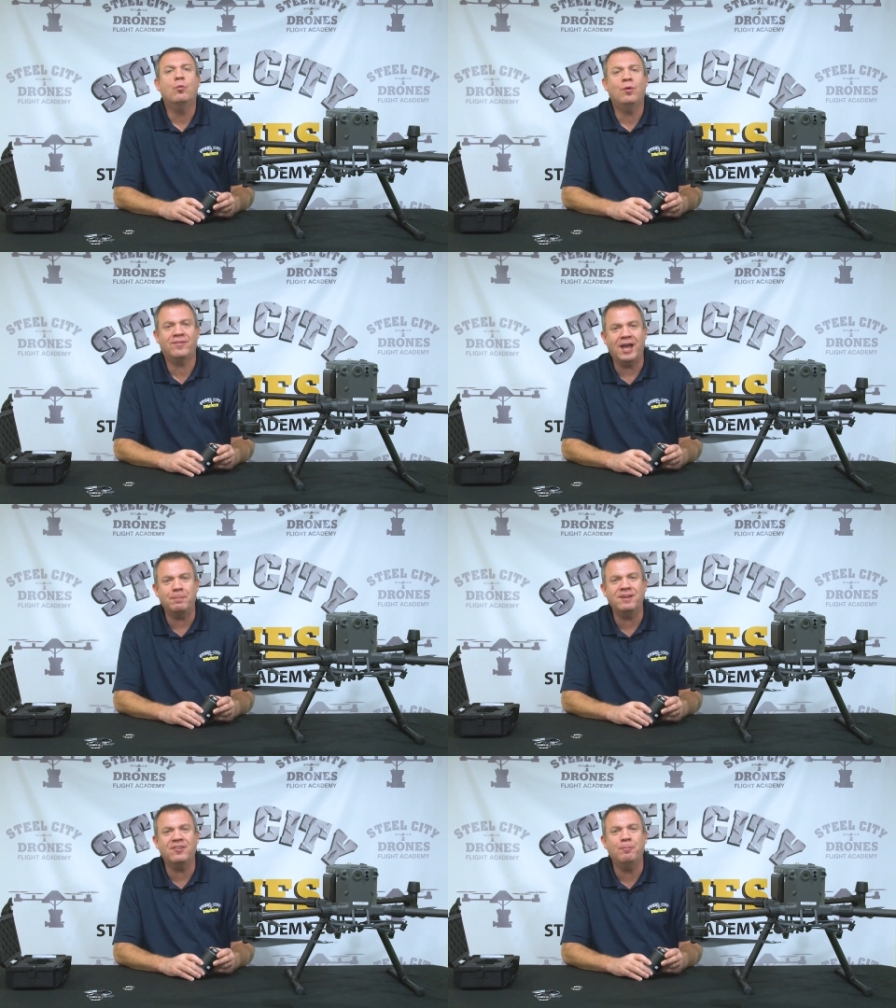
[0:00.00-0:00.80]
What's
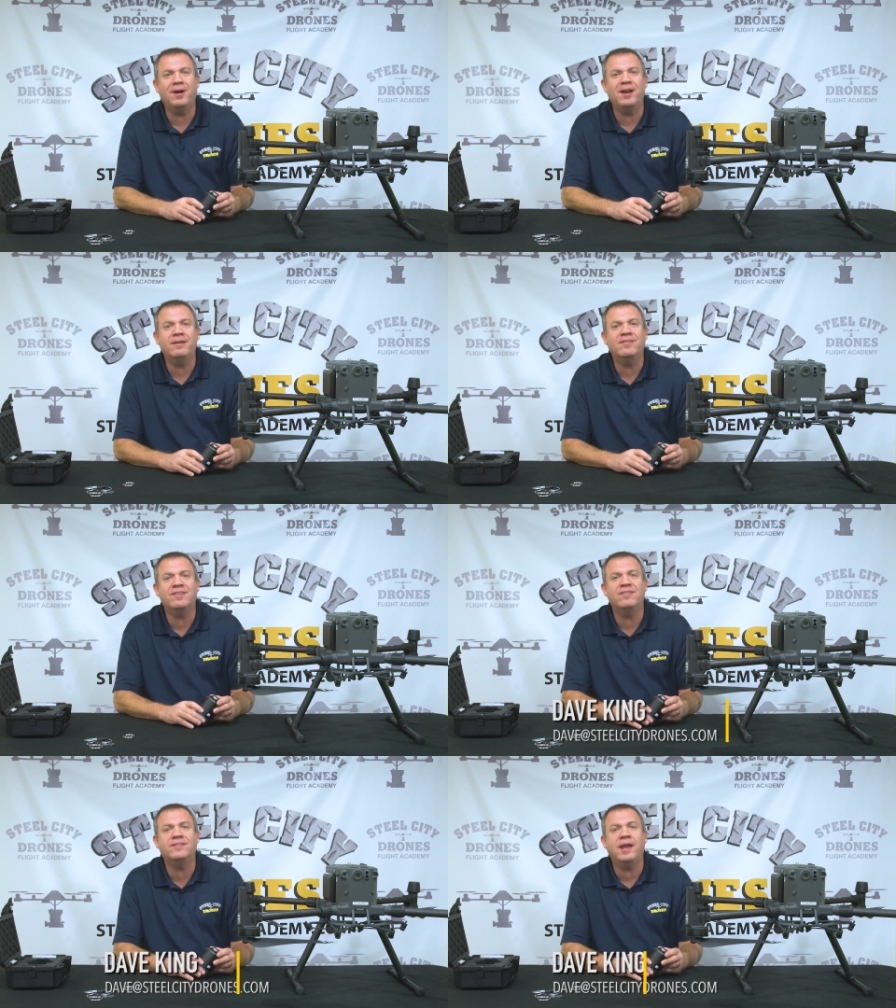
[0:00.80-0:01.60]
happening, everybody?
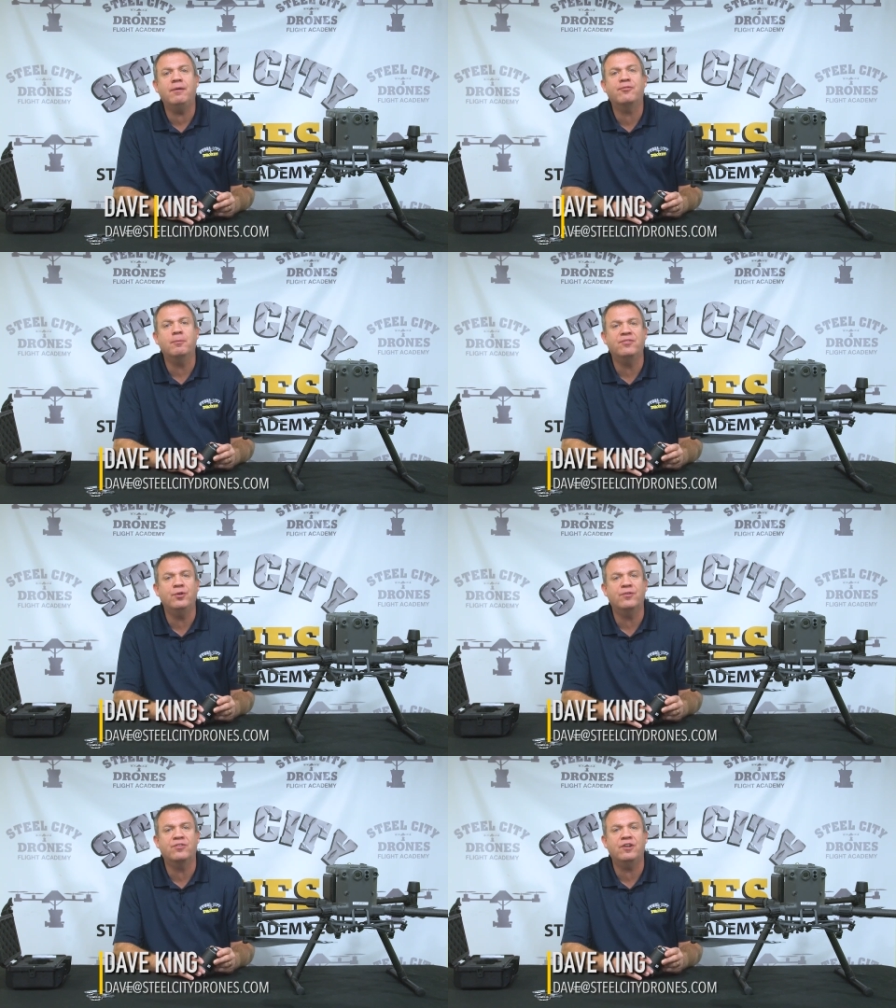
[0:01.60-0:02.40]
This is Dave from
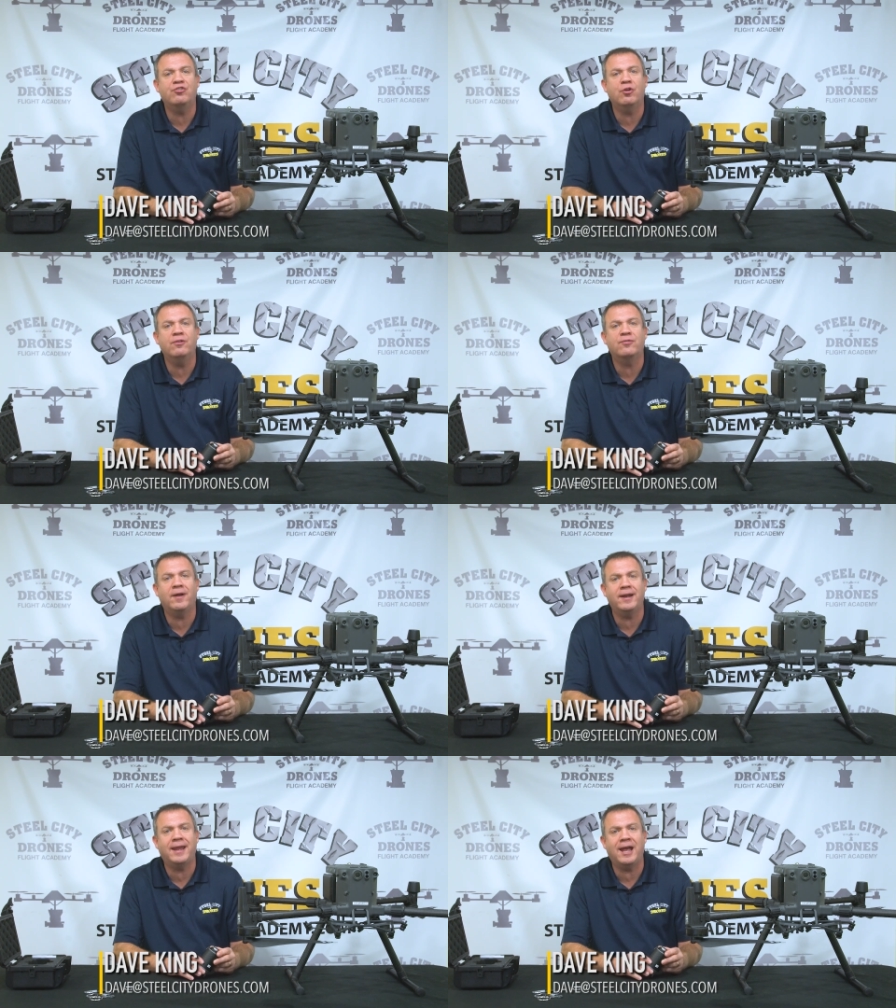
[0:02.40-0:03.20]
Steel City Drone's
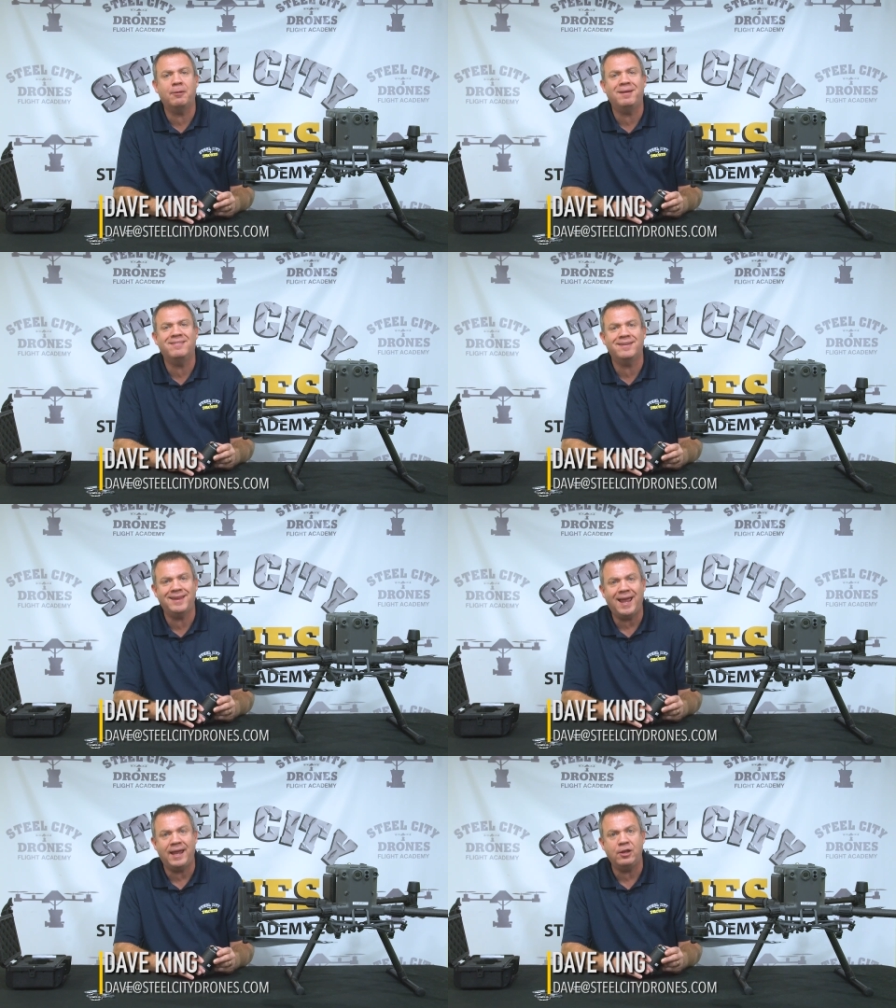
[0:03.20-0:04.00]
Flight Academy.
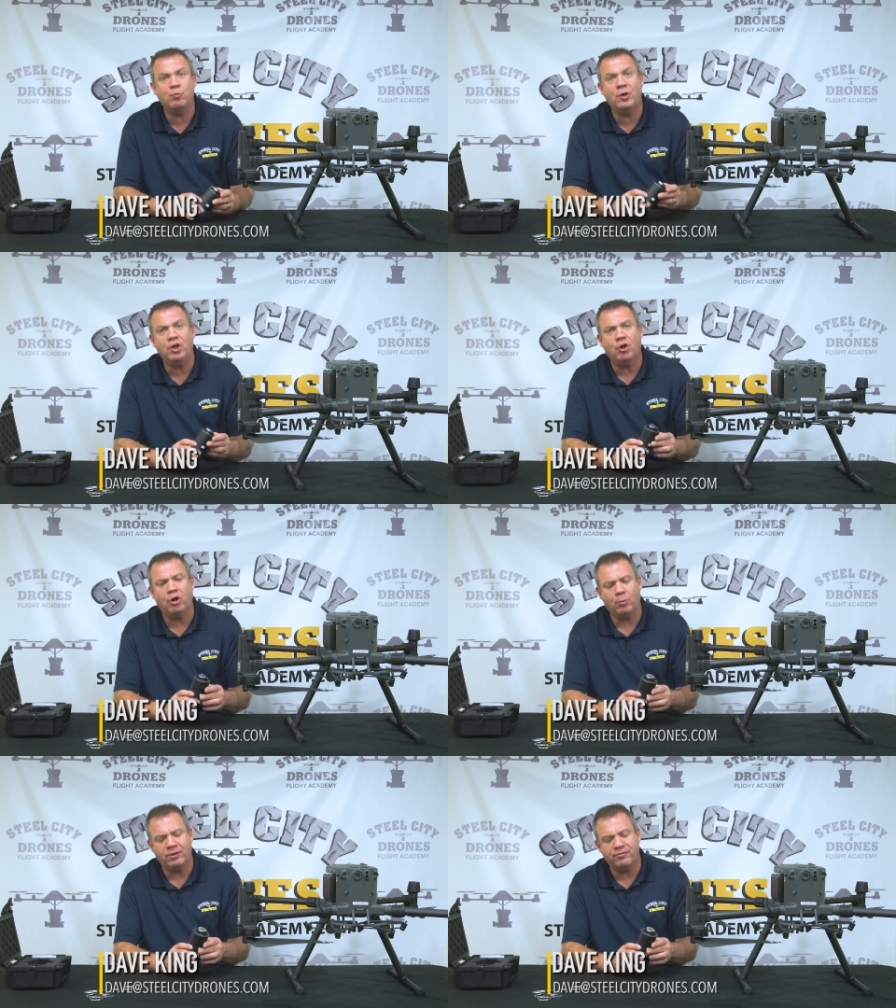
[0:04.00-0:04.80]
Today, we
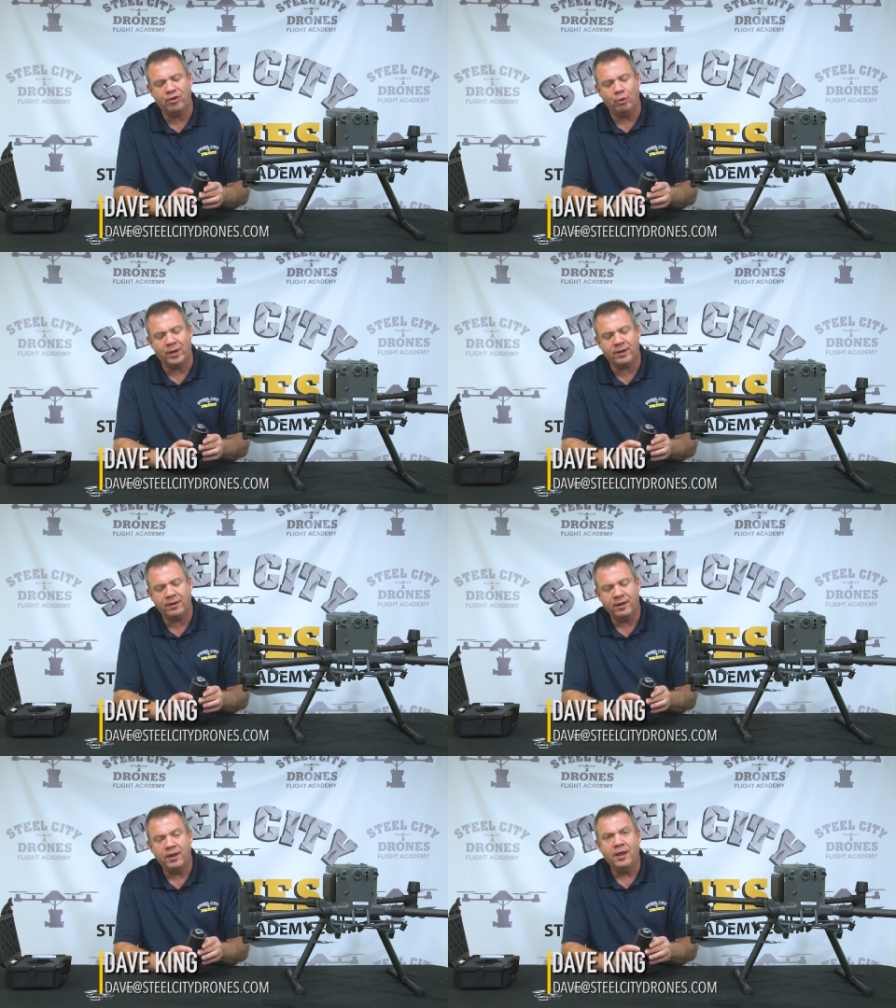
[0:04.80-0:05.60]
are
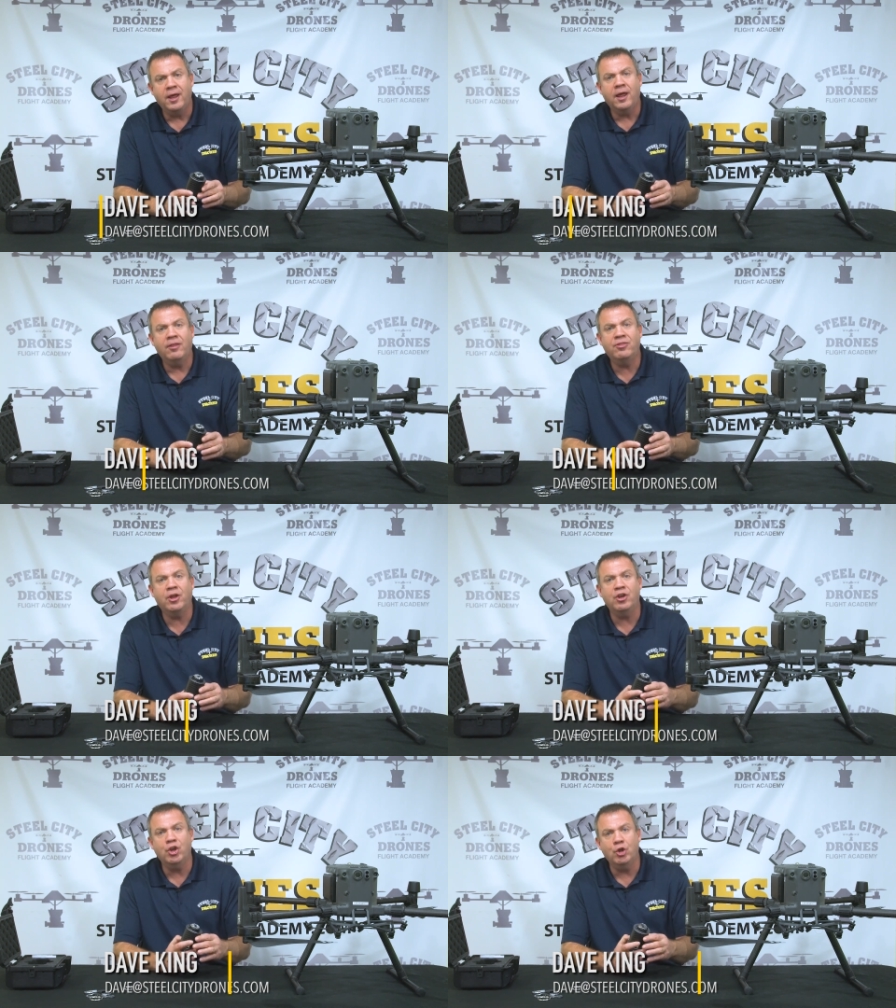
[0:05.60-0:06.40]
reviewing
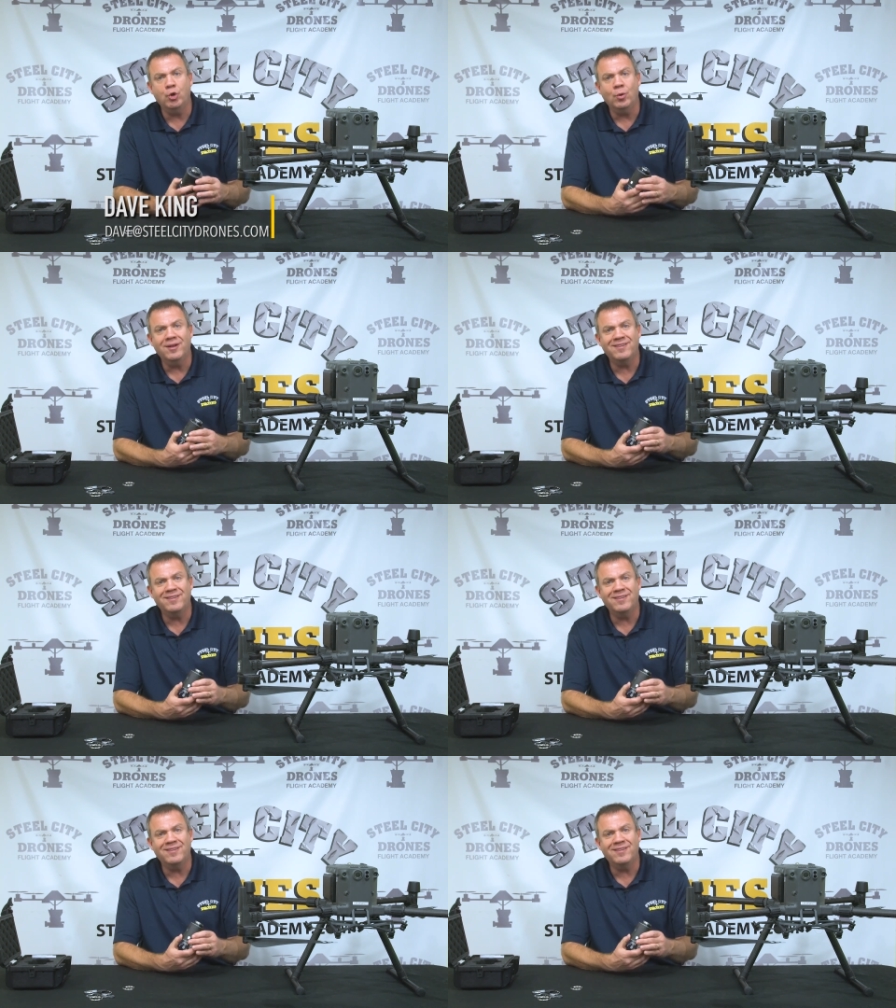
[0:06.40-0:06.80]
the new